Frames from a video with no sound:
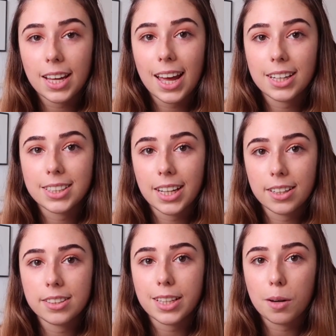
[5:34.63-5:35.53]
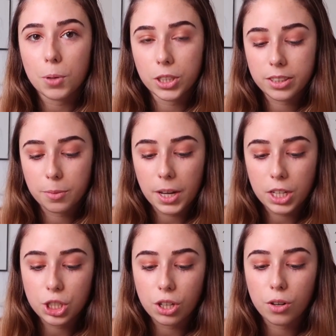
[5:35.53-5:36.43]
and attendance and
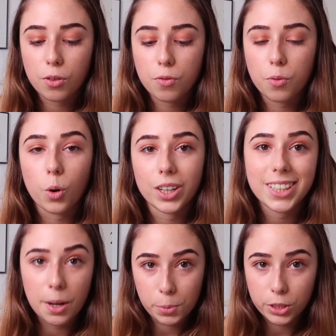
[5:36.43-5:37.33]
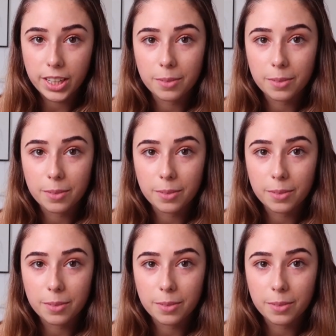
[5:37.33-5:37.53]
participation for 10%.